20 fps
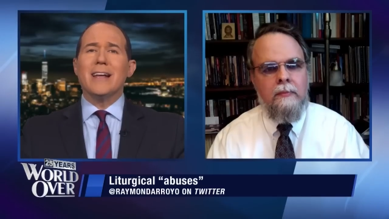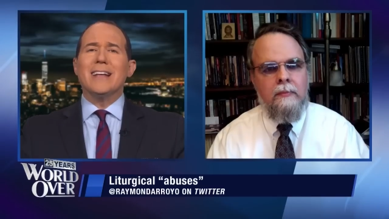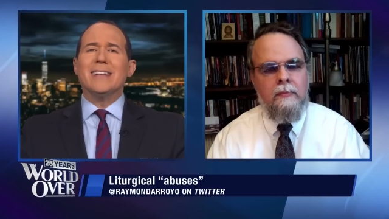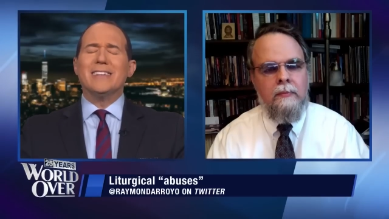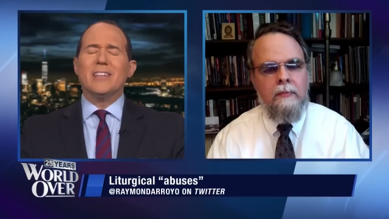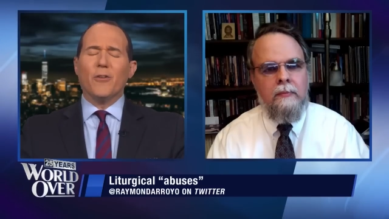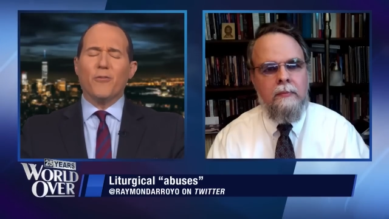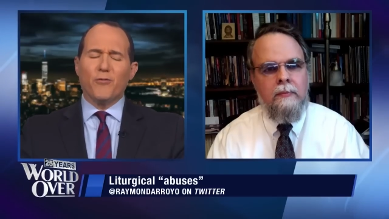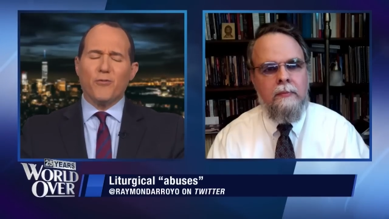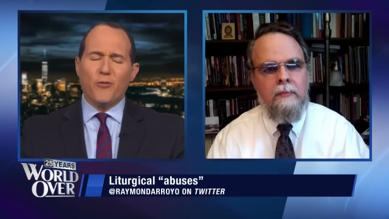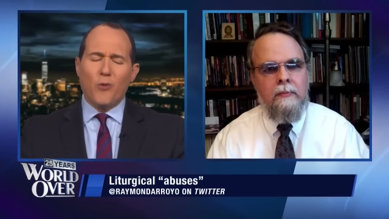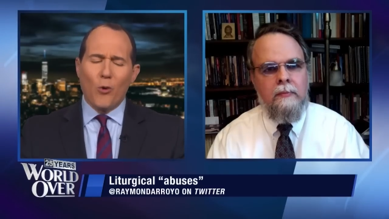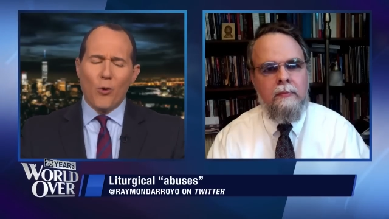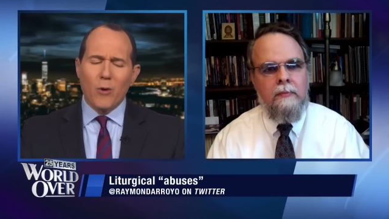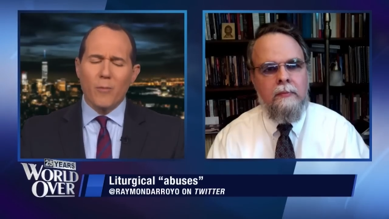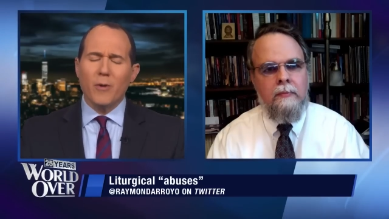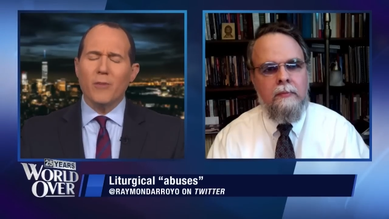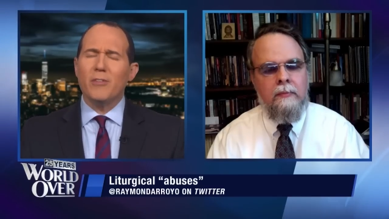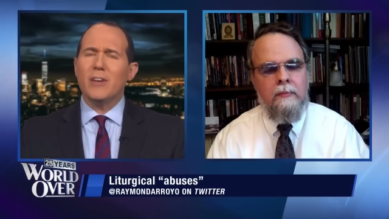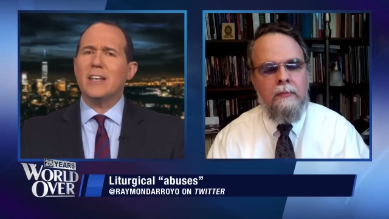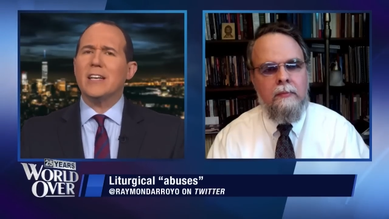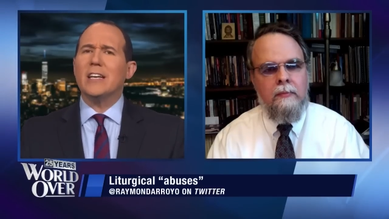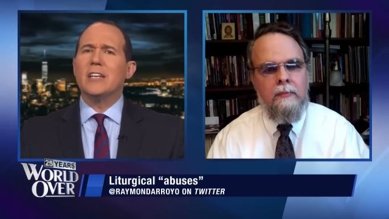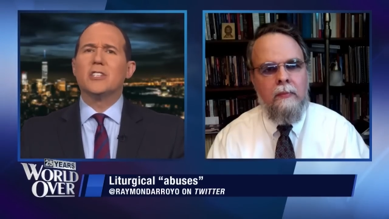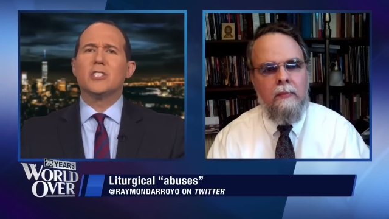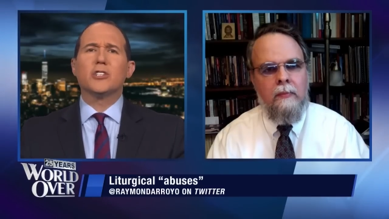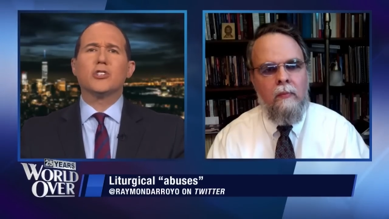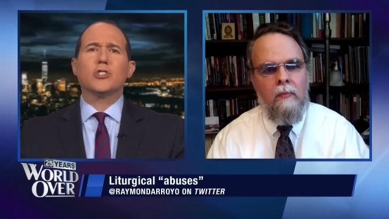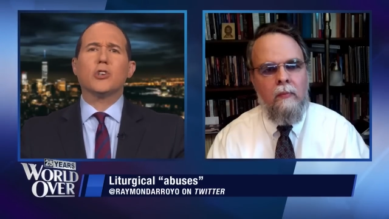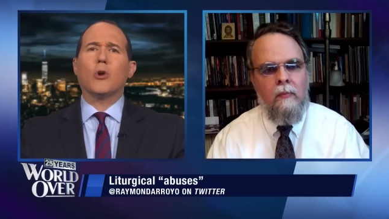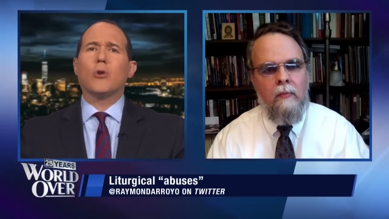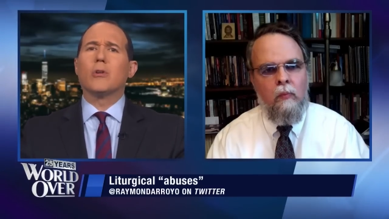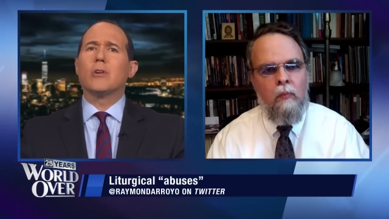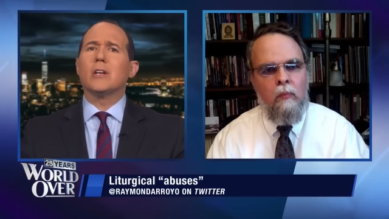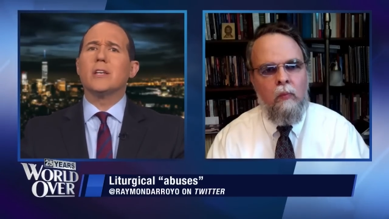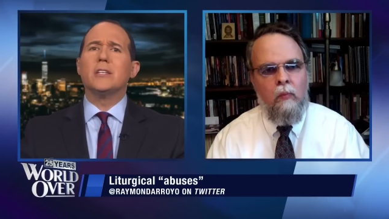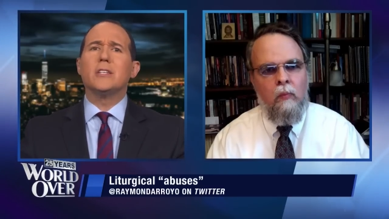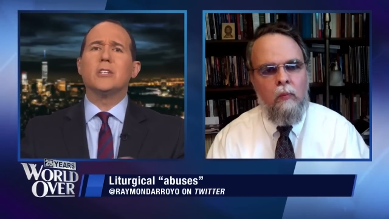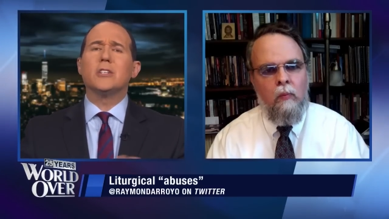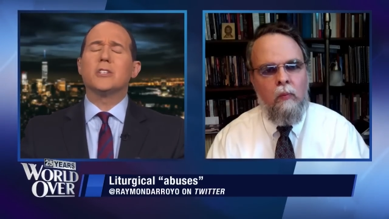Speaker 1: the form of it is
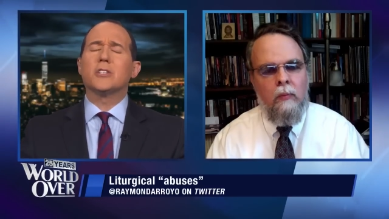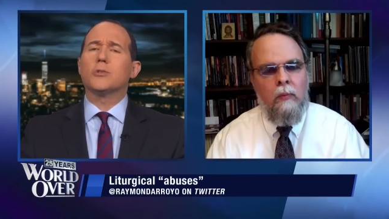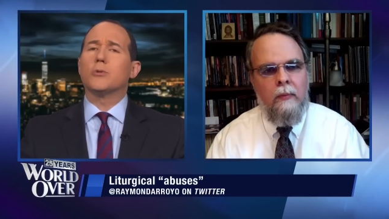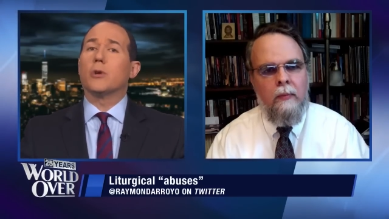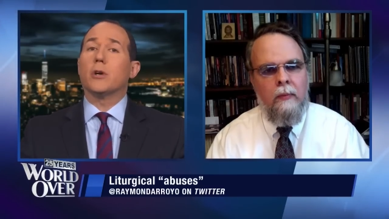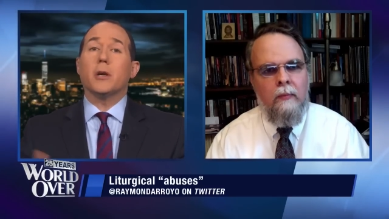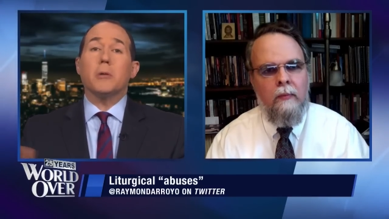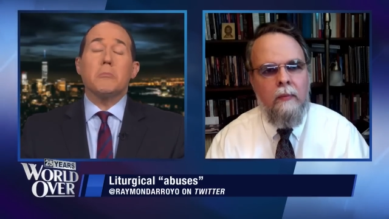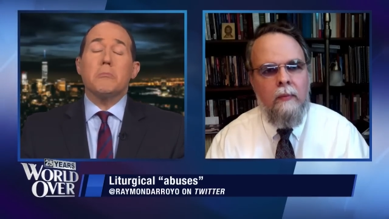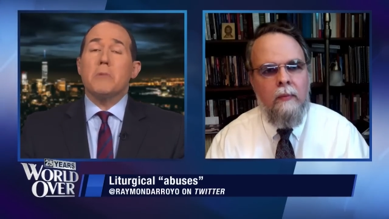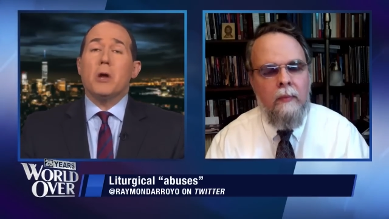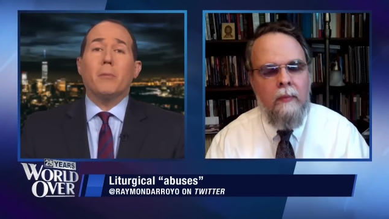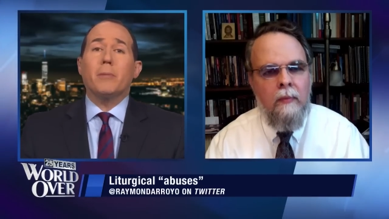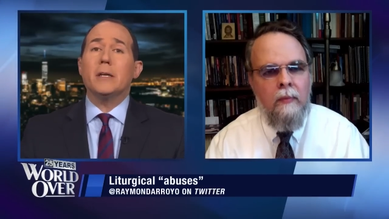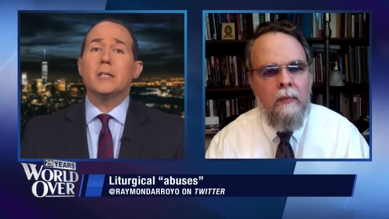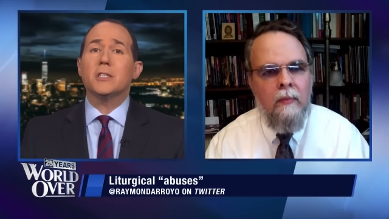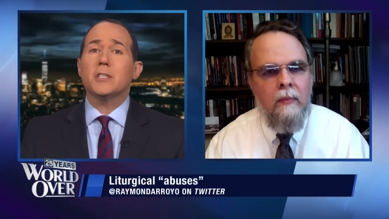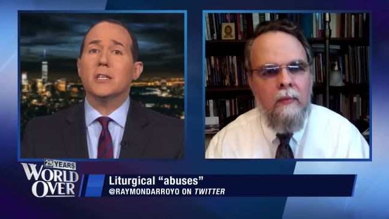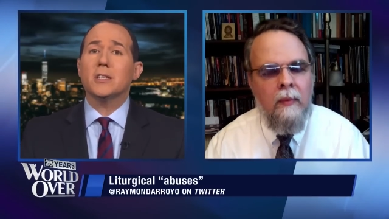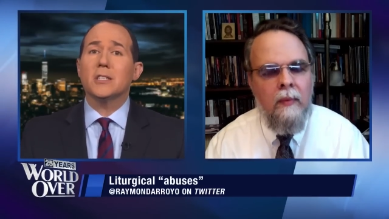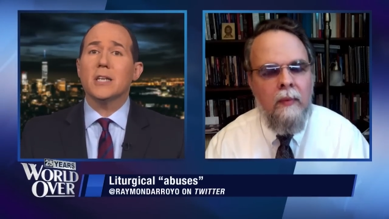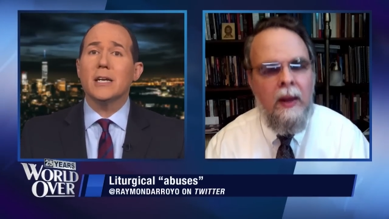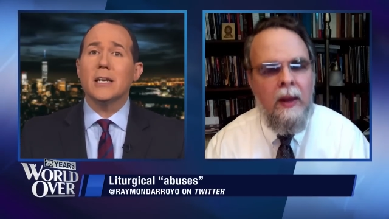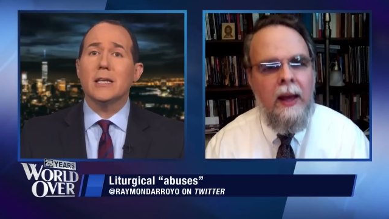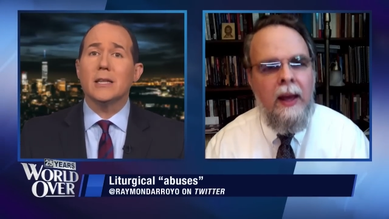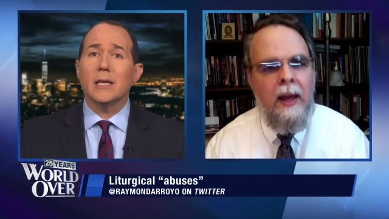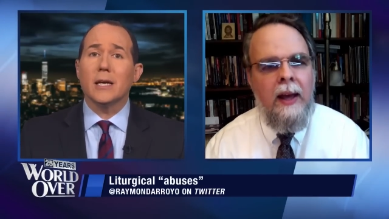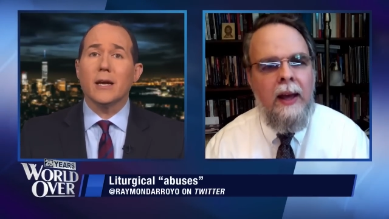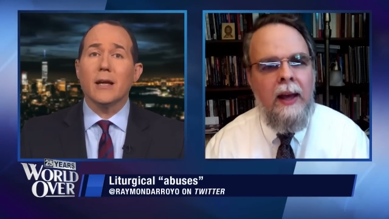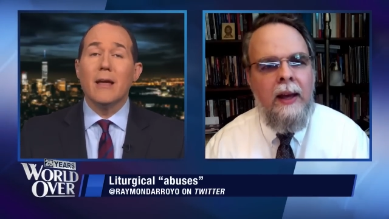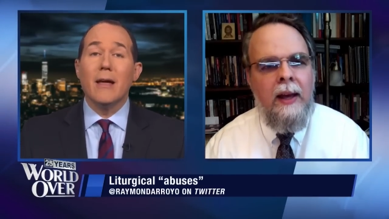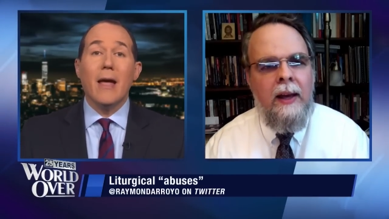totally distorted. Nobody says anything.